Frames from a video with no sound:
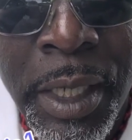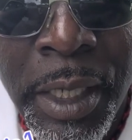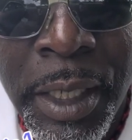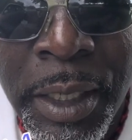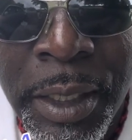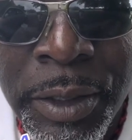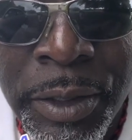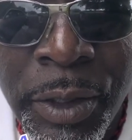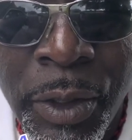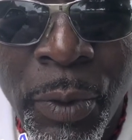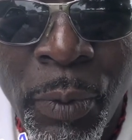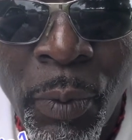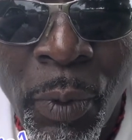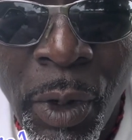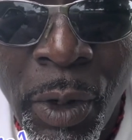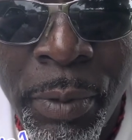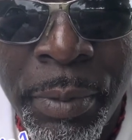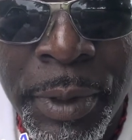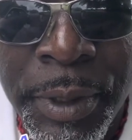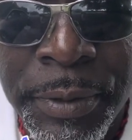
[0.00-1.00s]
in your
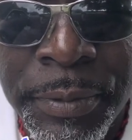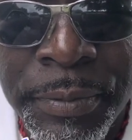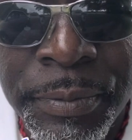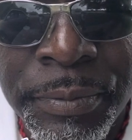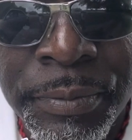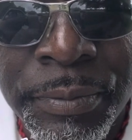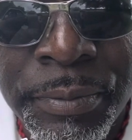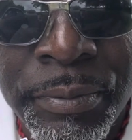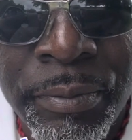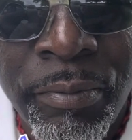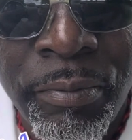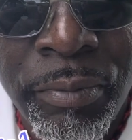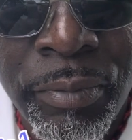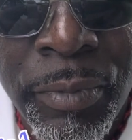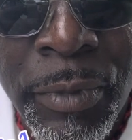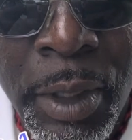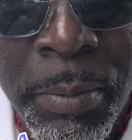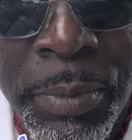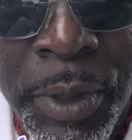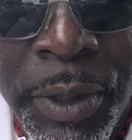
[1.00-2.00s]
woman.
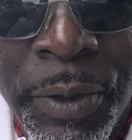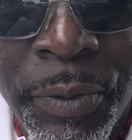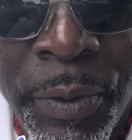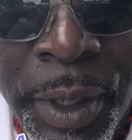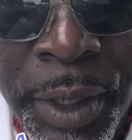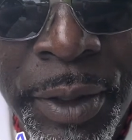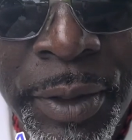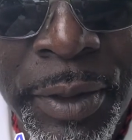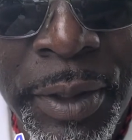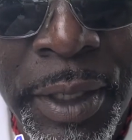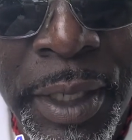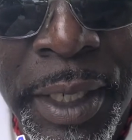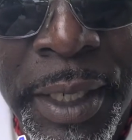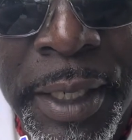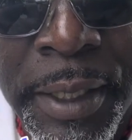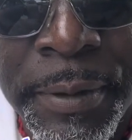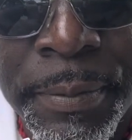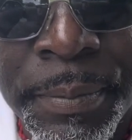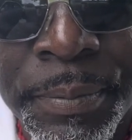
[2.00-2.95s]
Be greater than that.